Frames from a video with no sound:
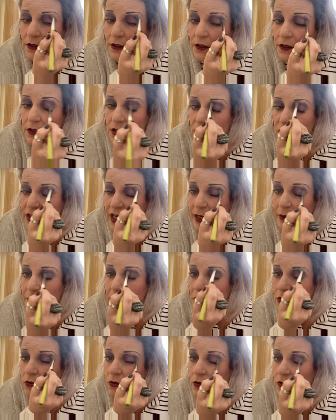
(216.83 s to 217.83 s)
shape
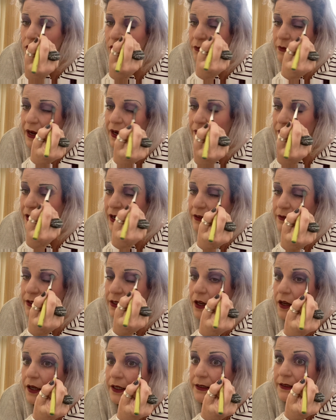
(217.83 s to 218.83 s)
all the way around the
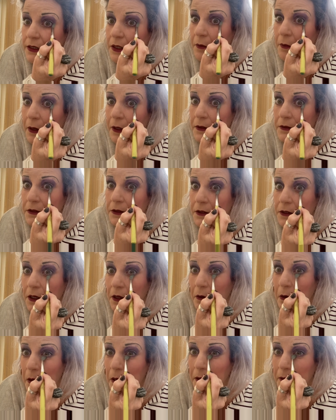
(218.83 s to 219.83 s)
eye, so make sure you go
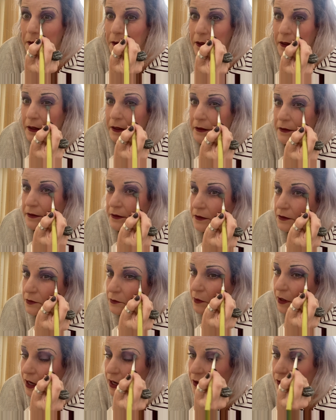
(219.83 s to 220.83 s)
underneath as
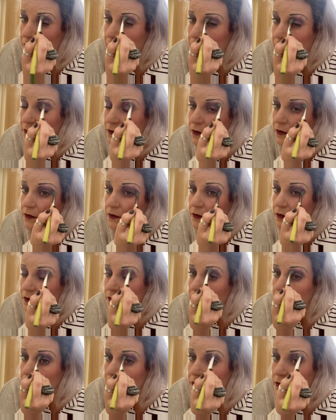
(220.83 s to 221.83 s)
well
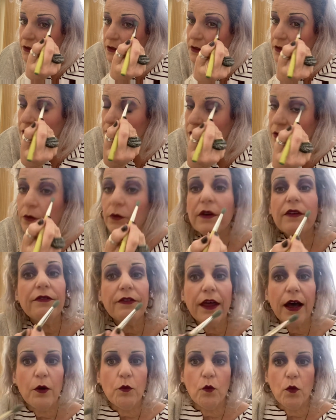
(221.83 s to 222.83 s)
with
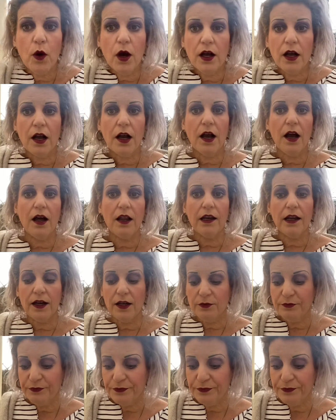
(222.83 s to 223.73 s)
that one colour.